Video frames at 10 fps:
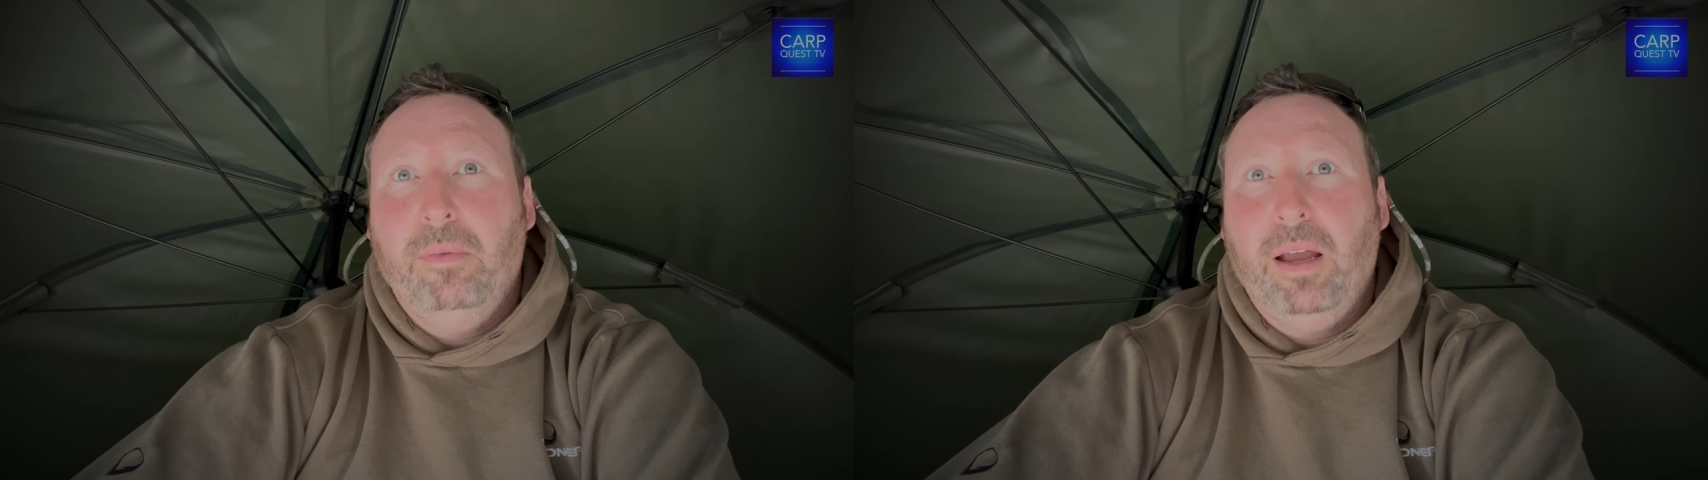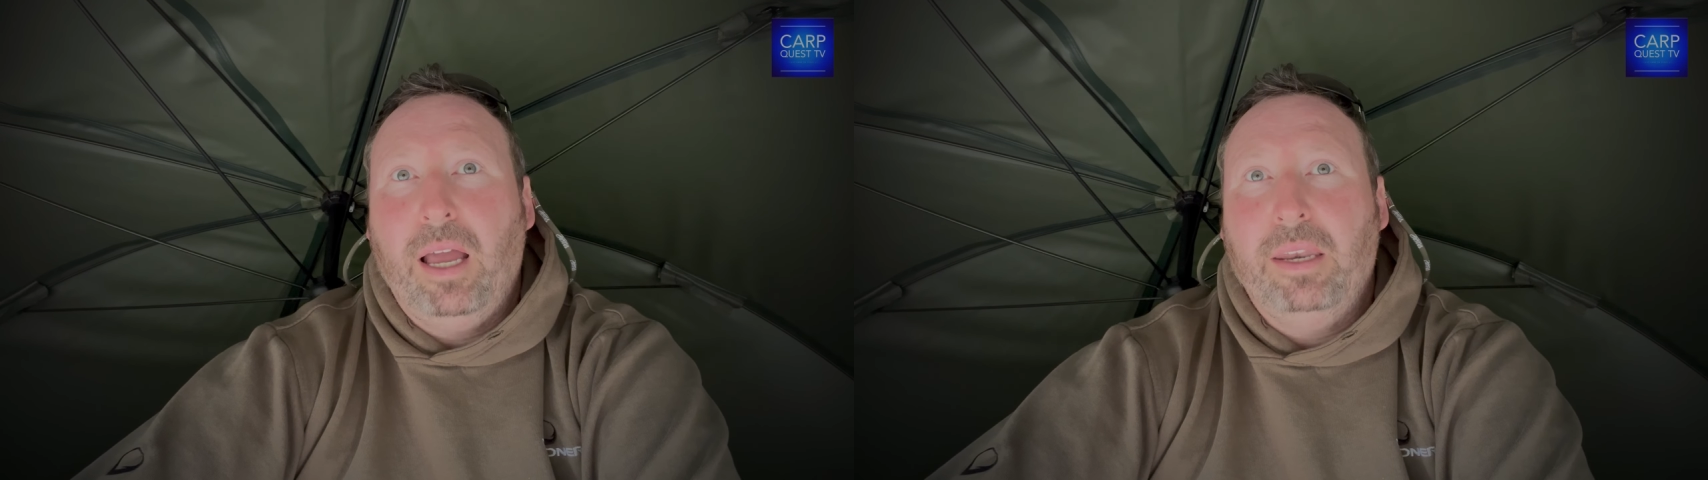
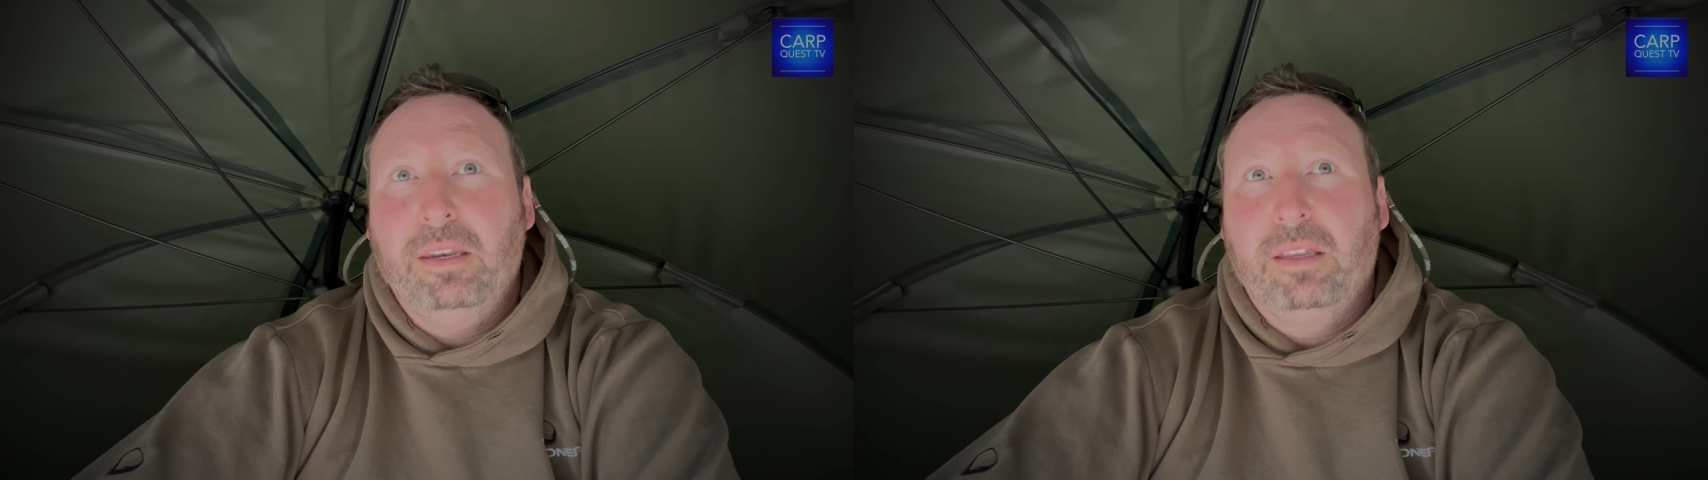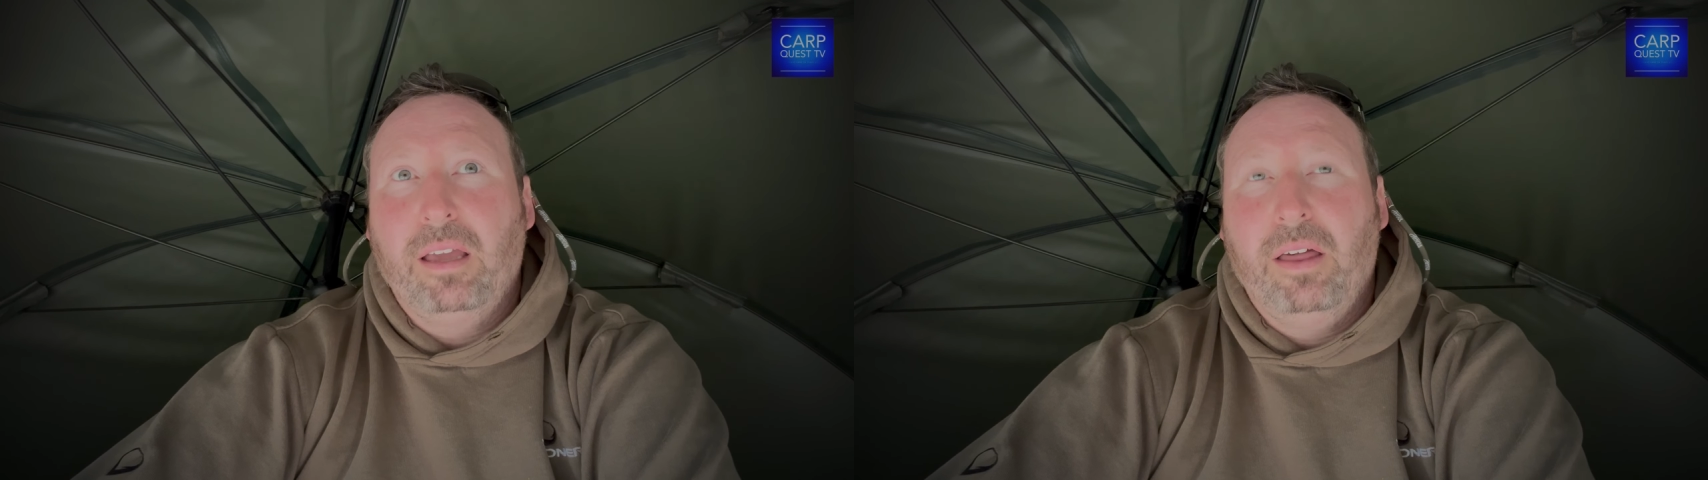
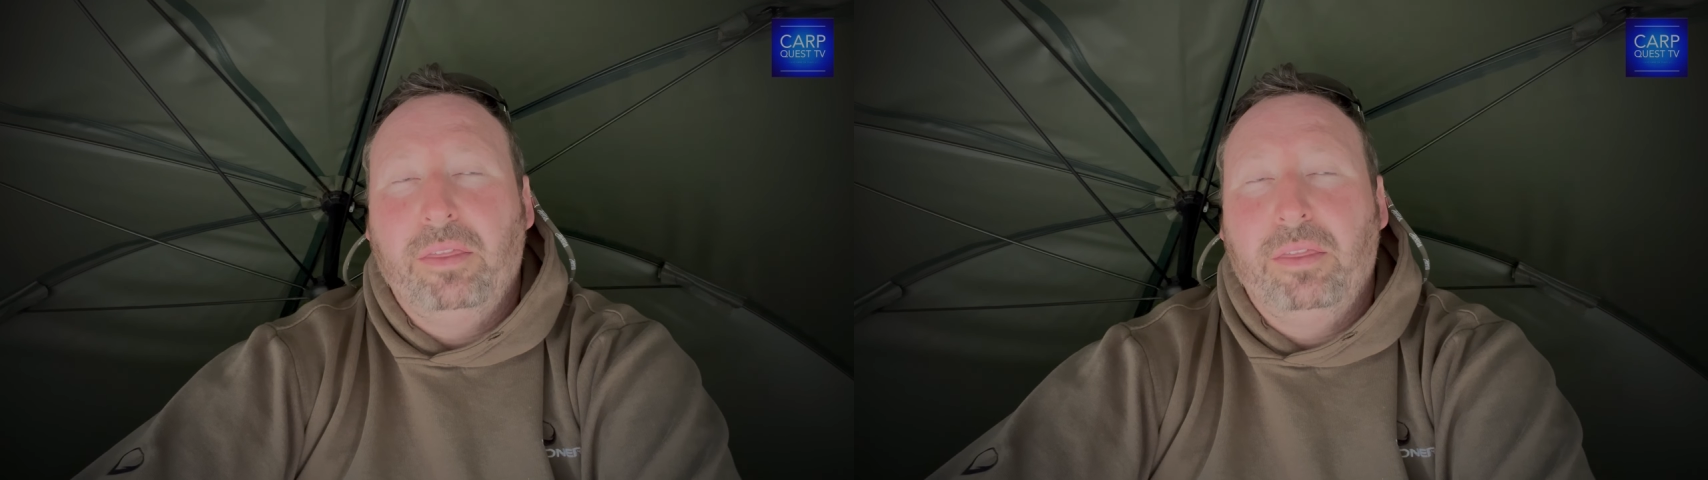And I